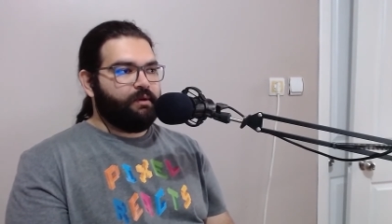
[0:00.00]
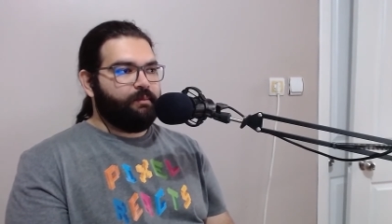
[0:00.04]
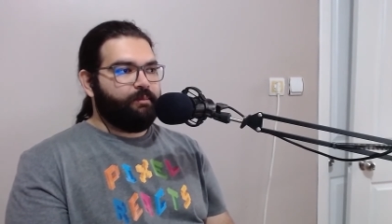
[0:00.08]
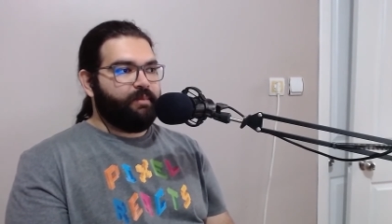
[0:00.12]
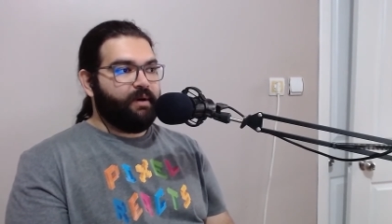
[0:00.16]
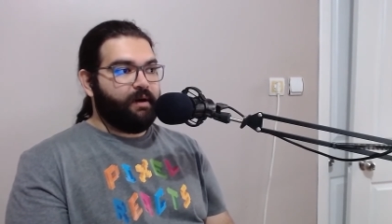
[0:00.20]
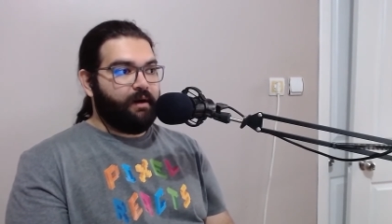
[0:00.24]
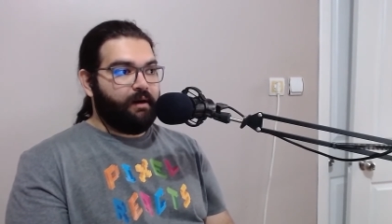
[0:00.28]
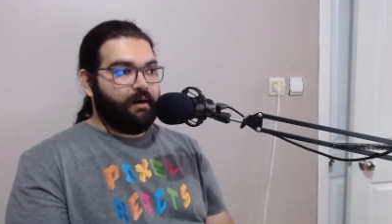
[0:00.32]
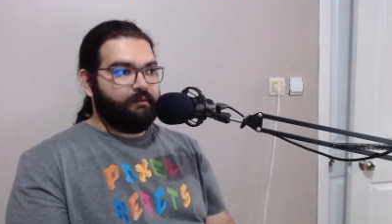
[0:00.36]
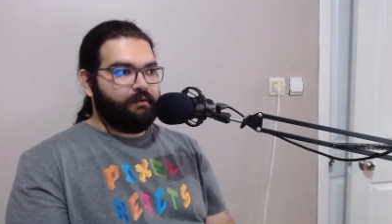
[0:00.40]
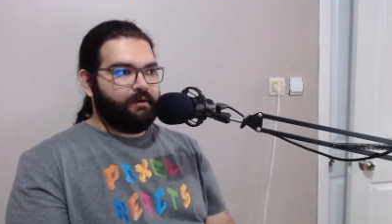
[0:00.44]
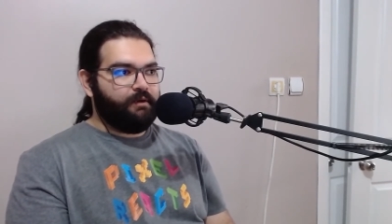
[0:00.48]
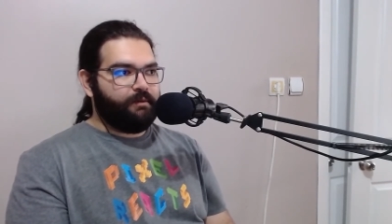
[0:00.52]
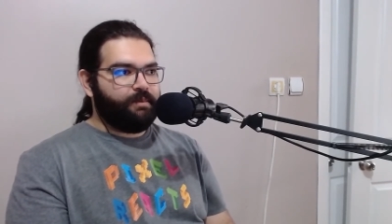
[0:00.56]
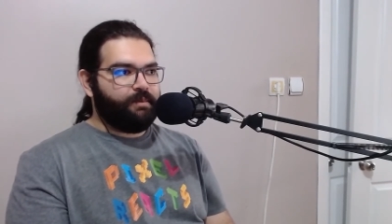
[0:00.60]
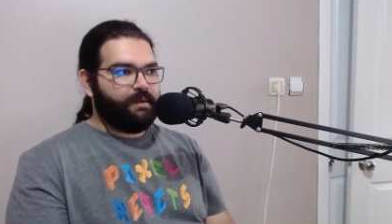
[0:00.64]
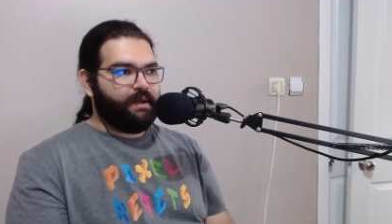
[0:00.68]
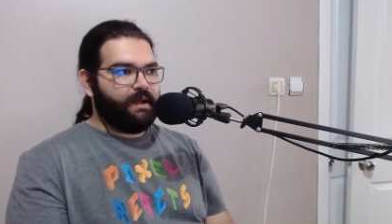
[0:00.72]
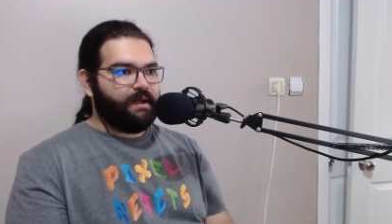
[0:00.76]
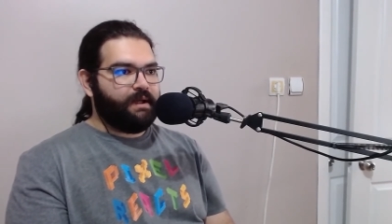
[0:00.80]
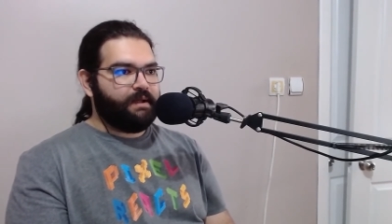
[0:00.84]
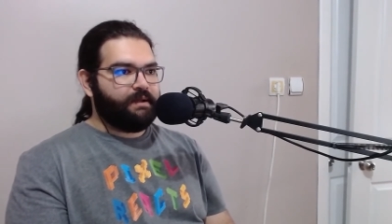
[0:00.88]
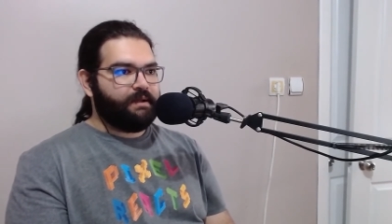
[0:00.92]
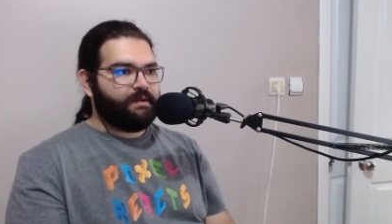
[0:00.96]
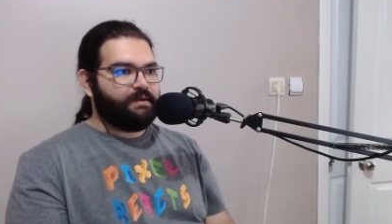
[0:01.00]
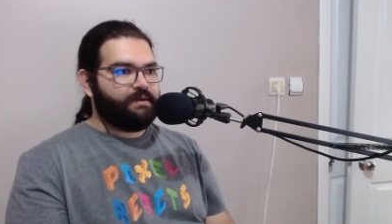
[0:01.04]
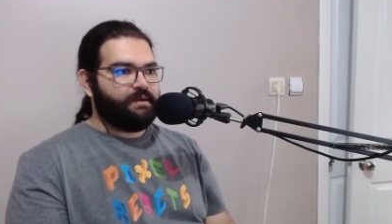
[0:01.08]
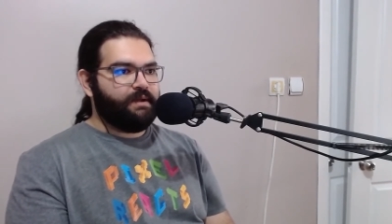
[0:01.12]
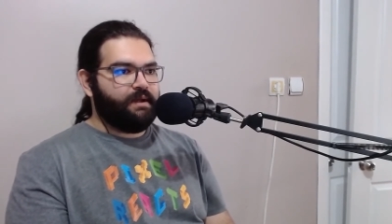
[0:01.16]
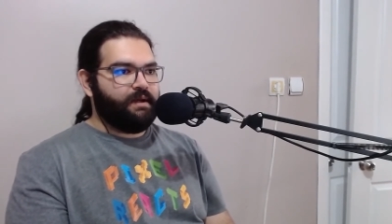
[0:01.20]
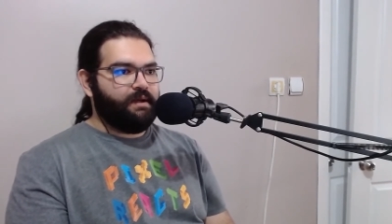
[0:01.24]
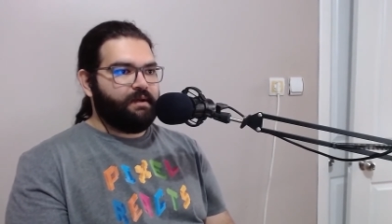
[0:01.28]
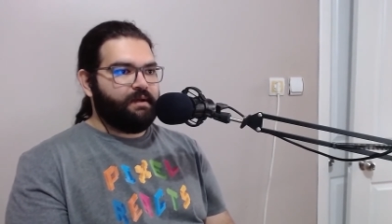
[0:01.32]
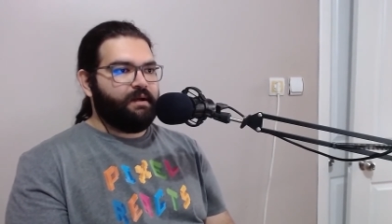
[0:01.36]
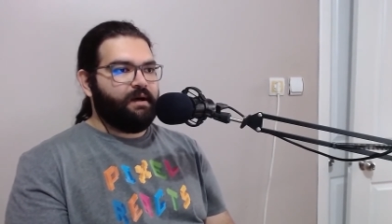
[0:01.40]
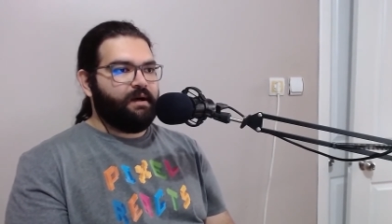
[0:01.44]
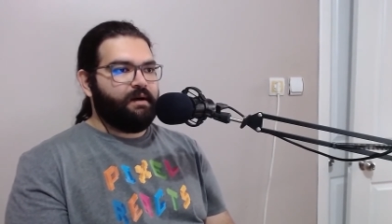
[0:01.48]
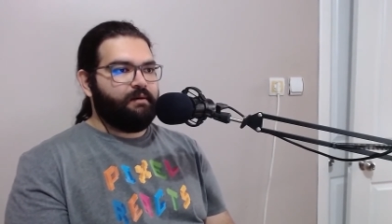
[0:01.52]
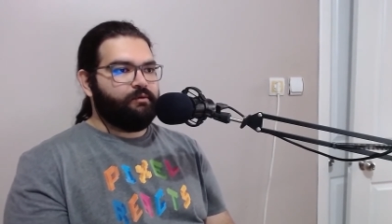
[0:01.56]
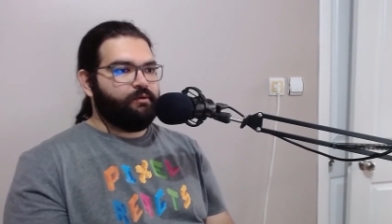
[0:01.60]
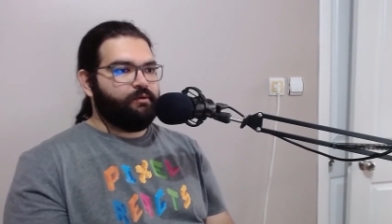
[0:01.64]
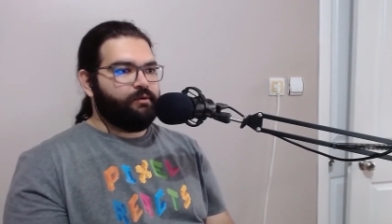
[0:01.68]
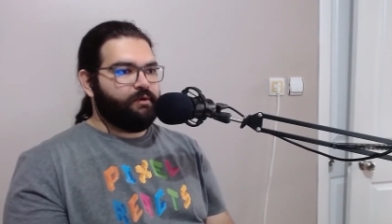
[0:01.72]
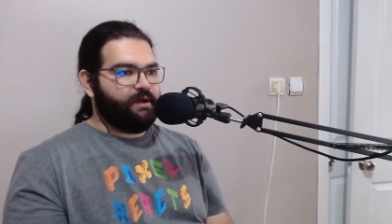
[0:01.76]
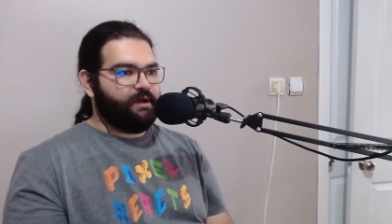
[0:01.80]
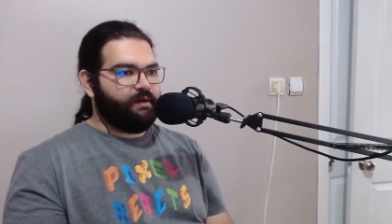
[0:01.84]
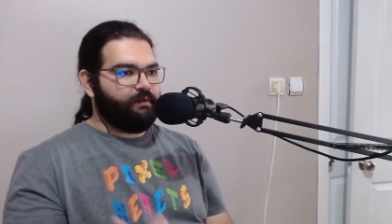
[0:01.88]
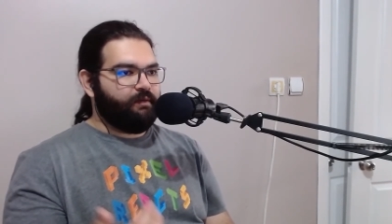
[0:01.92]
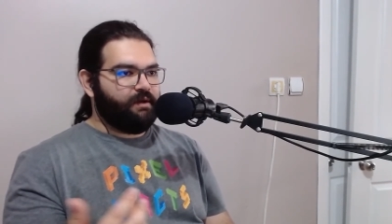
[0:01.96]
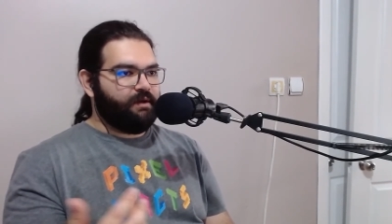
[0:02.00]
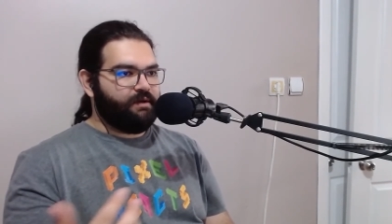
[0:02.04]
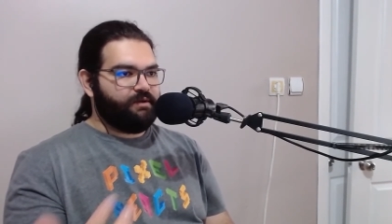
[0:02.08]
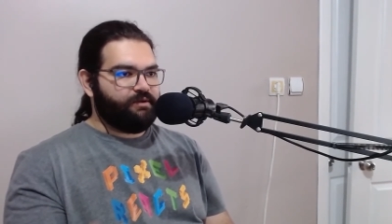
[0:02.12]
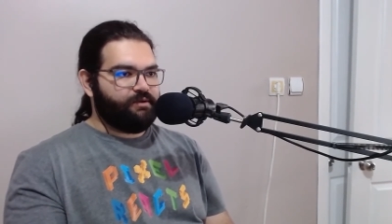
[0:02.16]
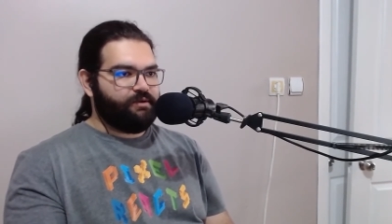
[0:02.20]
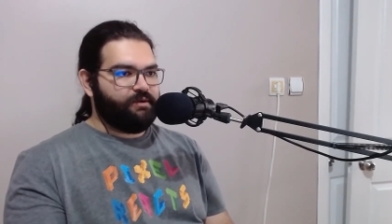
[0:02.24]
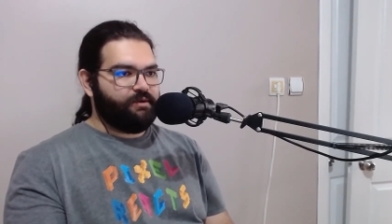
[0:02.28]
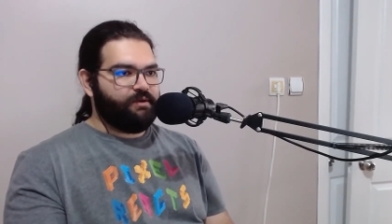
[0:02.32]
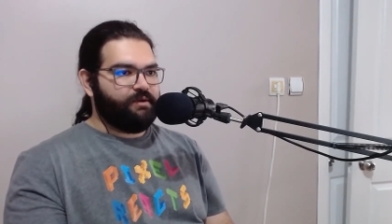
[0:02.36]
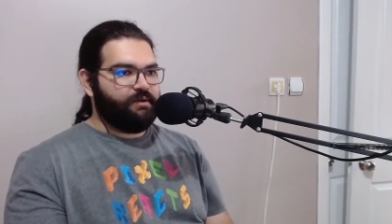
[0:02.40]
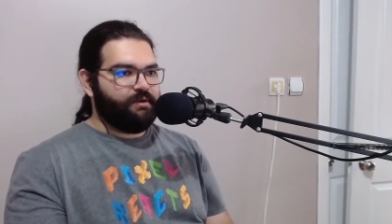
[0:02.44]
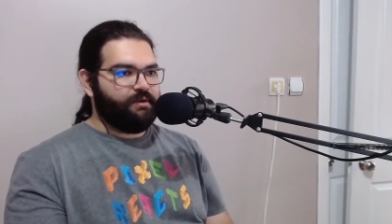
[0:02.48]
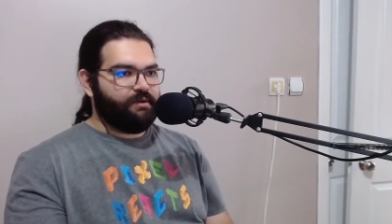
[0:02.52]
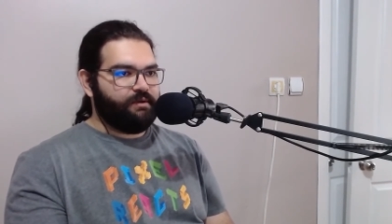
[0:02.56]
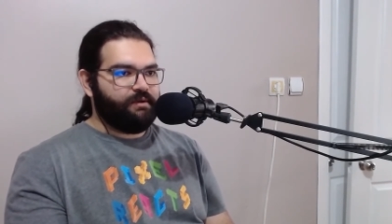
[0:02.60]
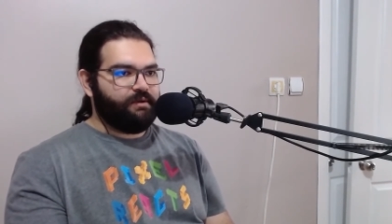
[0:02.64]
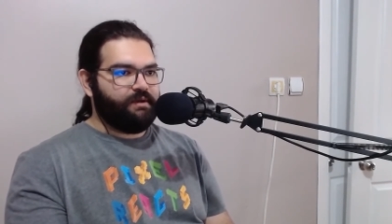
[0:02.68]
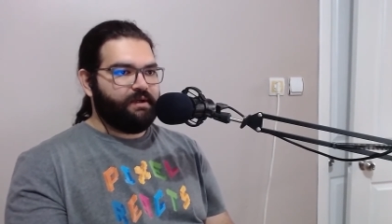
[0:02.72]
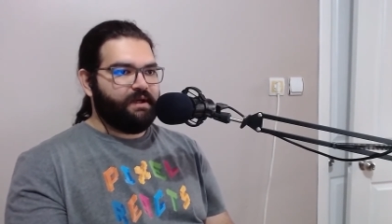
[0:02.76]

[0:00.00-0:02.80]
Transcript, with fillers: to power plant and now Ulrich wants to